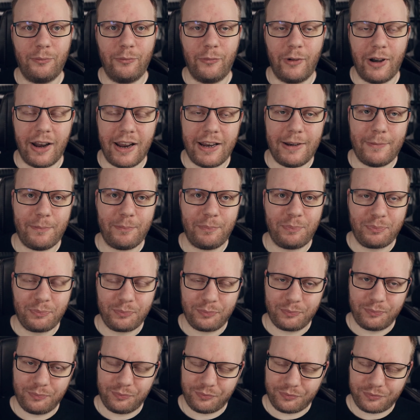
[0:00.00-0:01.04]
right?
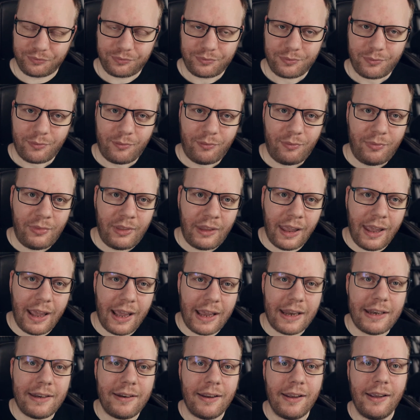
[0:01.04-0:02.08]

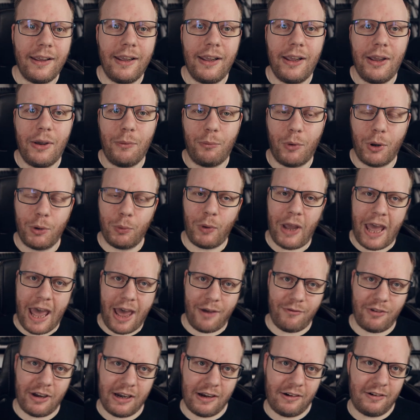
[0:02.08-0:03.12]
And what we
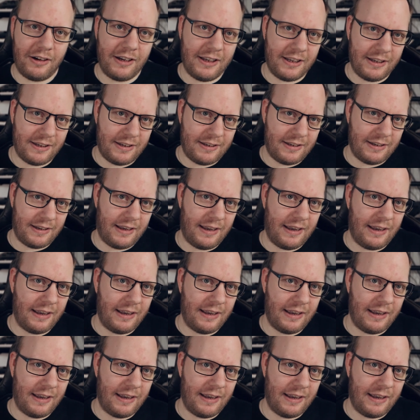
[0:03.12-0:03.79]
have here is